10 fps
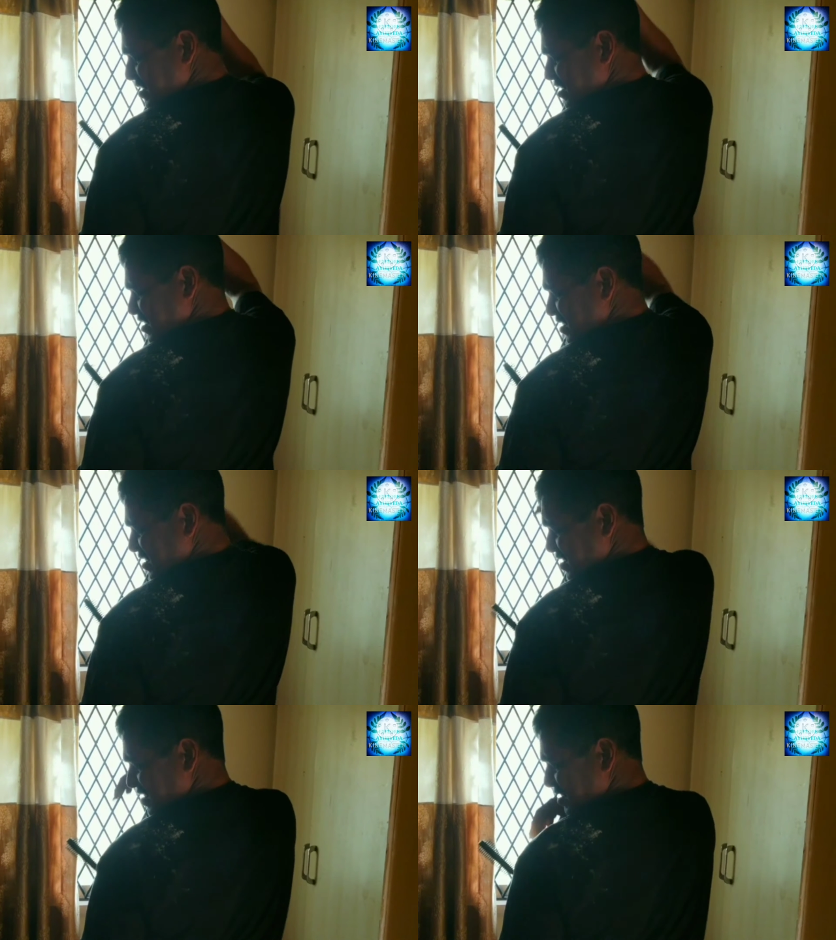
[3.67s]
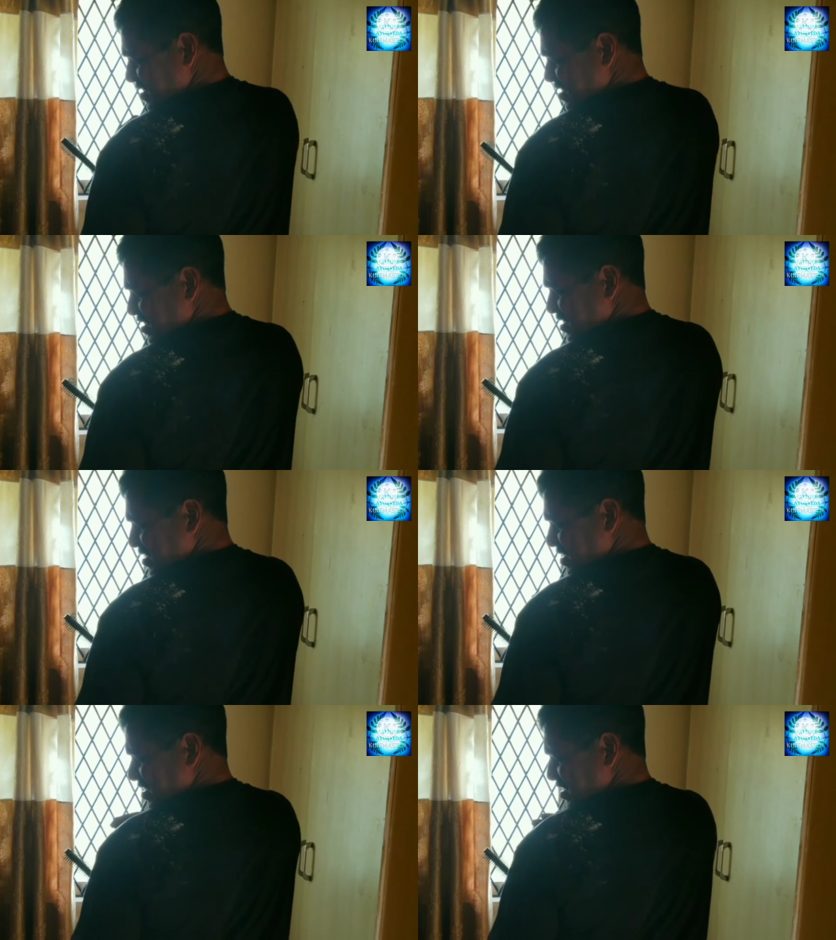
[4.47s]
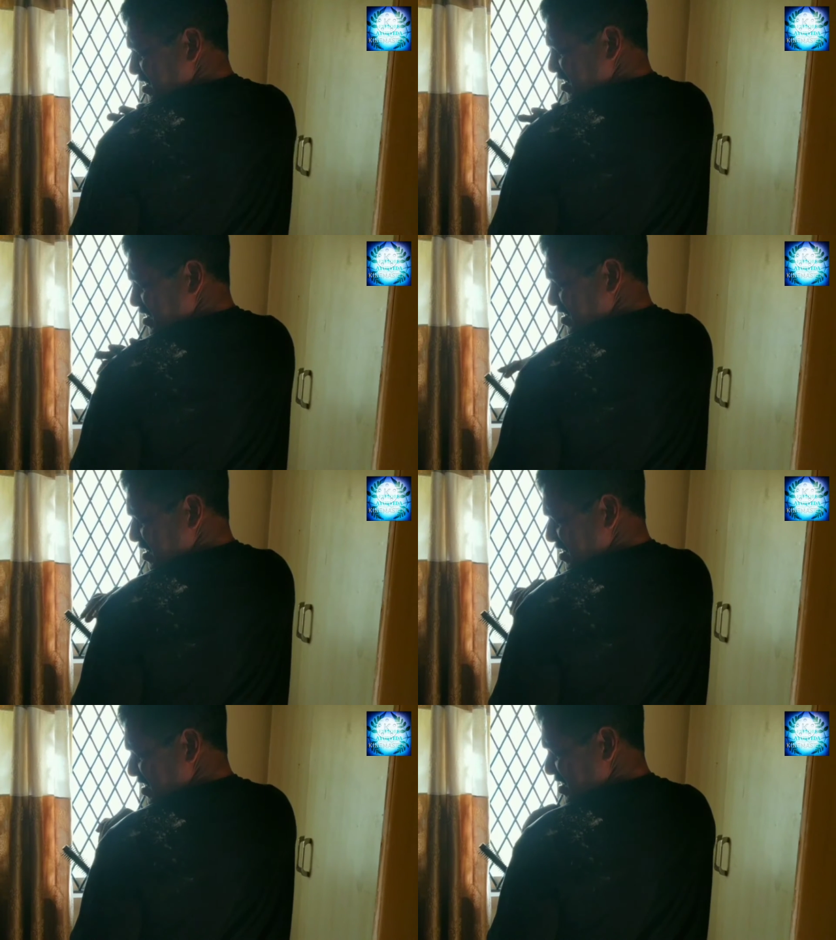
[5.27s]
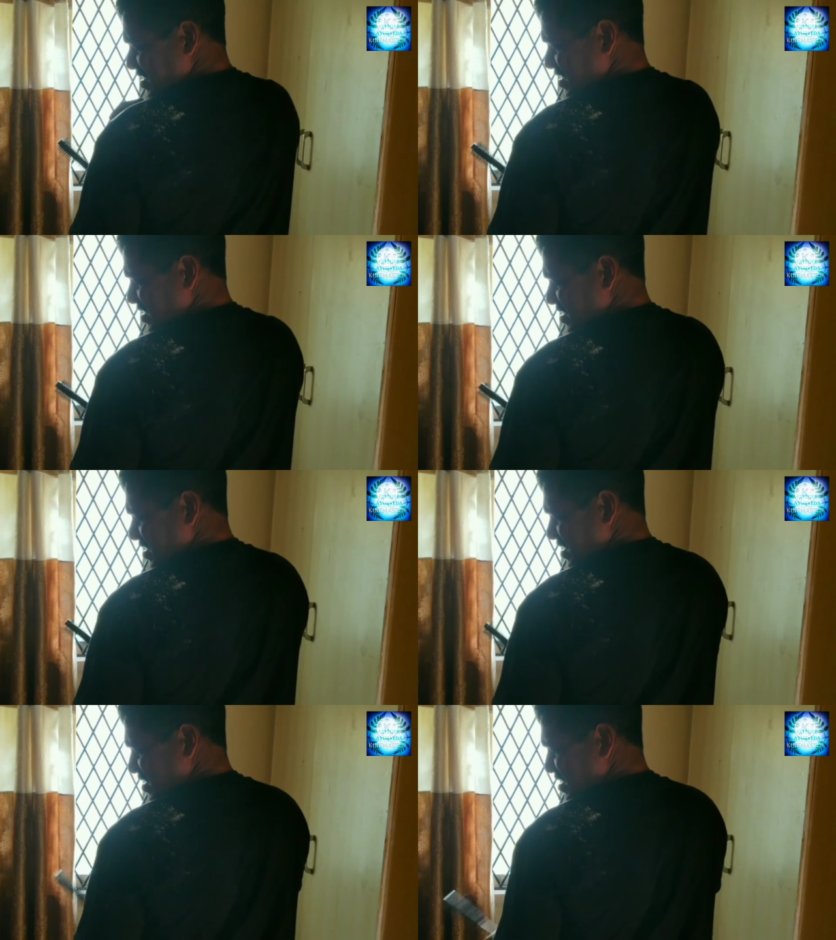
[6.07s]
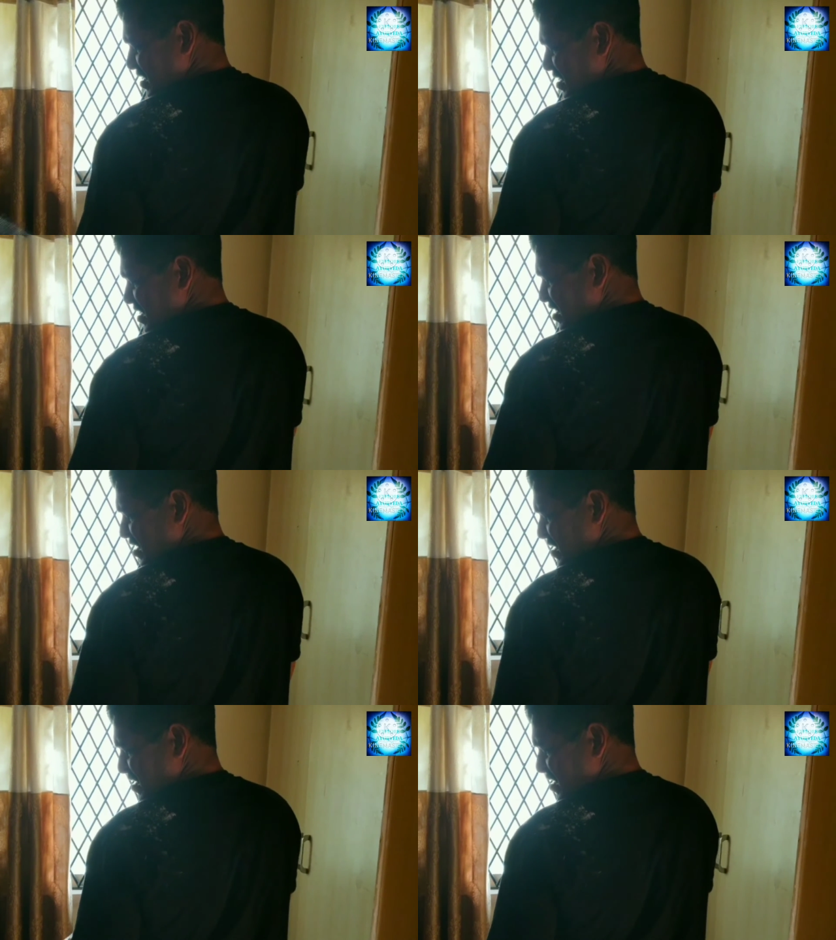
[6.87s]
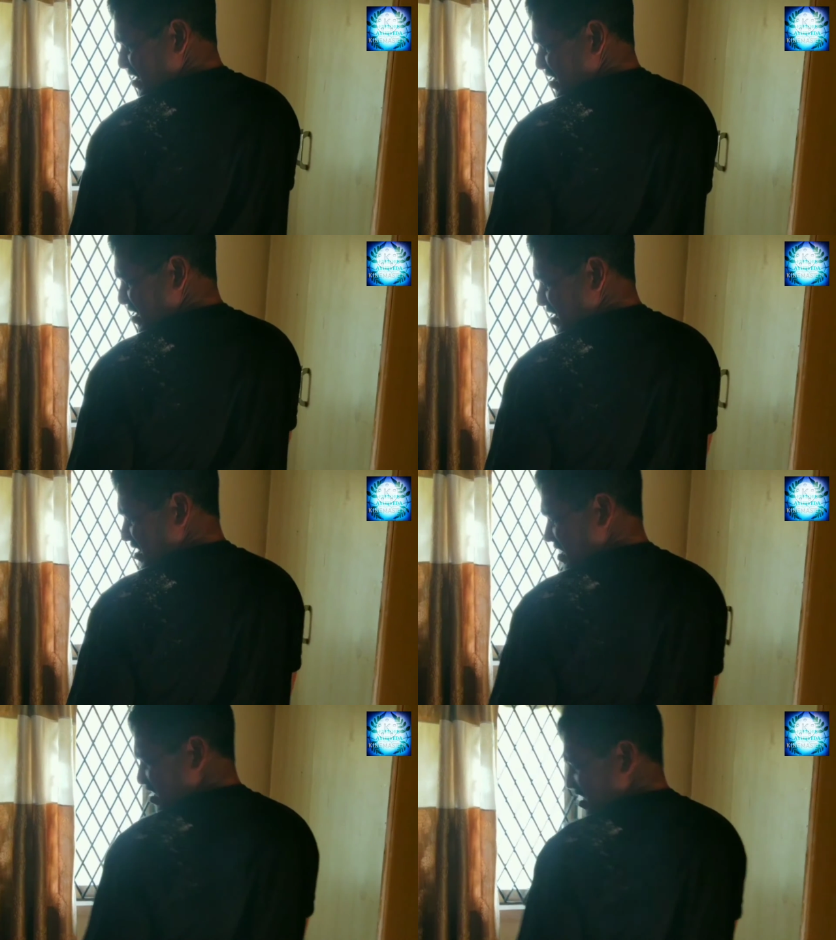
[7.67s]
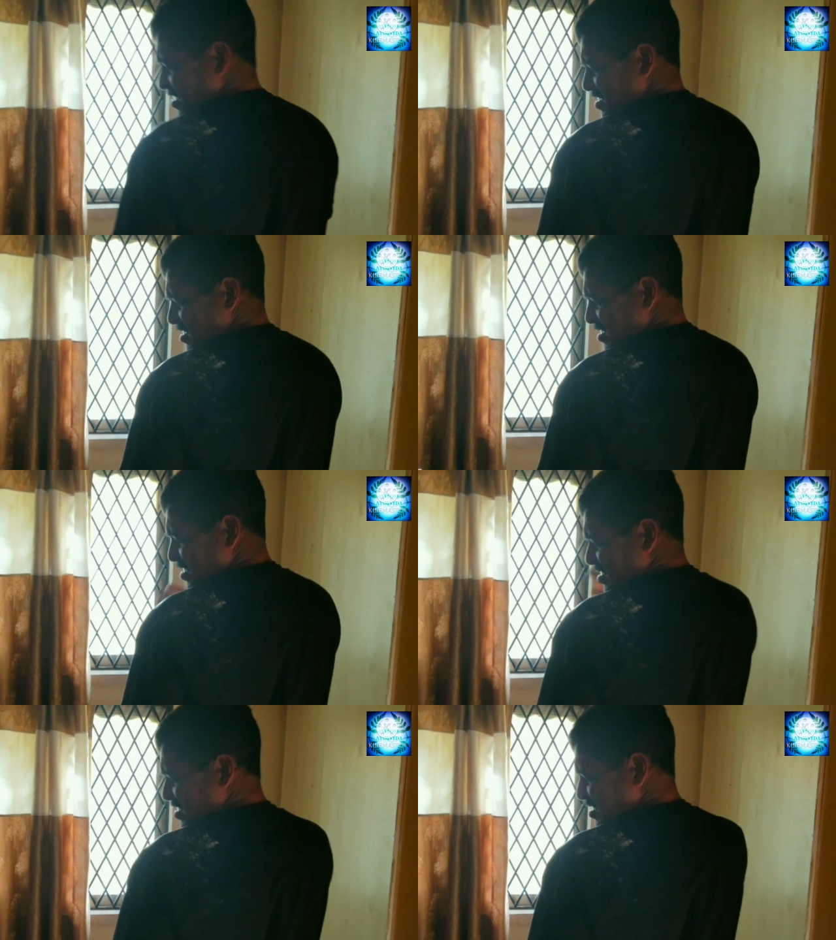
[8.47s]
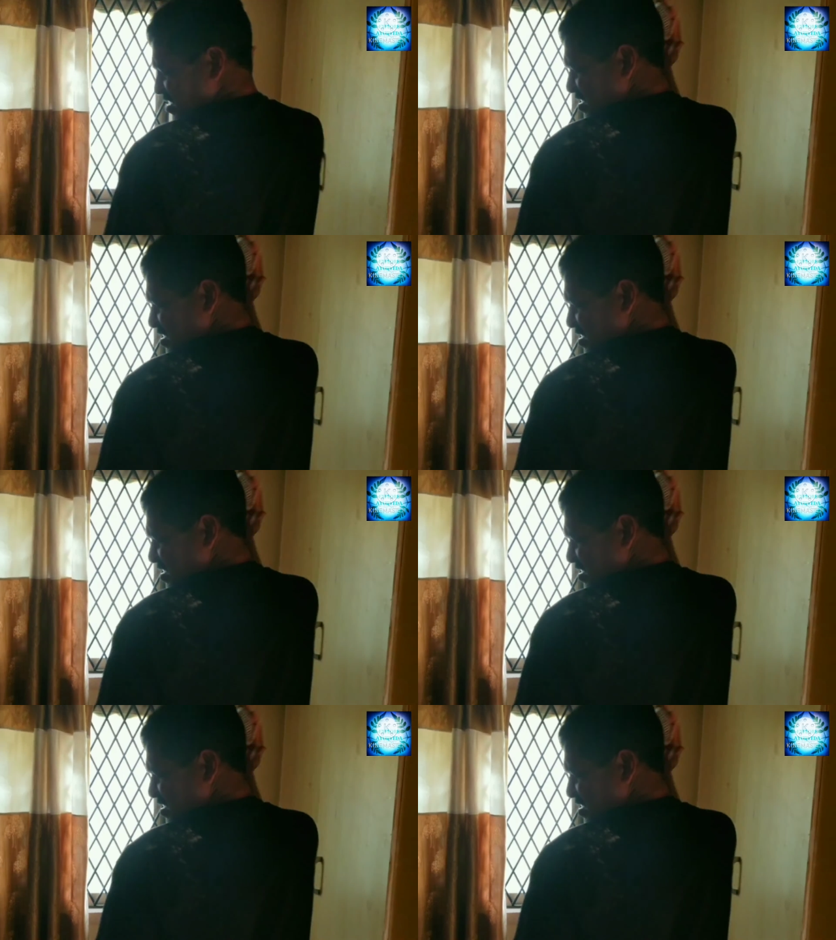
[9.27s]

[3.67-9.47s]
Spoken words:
[unreadable: no face in view]